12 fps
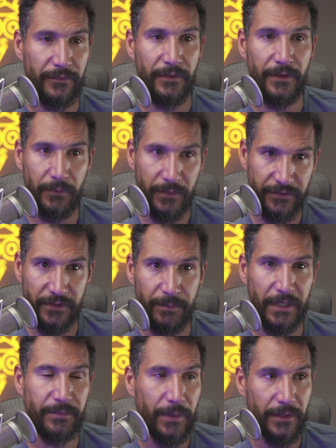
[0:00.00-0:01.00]
which is the
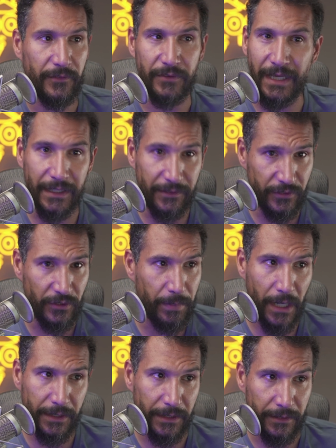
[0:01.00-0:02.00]
best part of you. Not even your
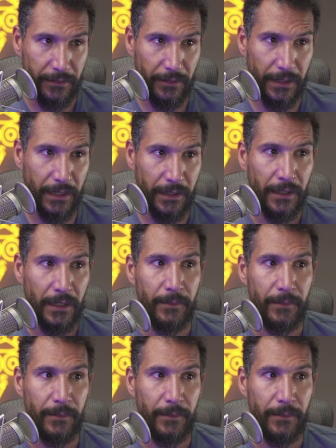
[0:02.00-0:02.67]
body, okay?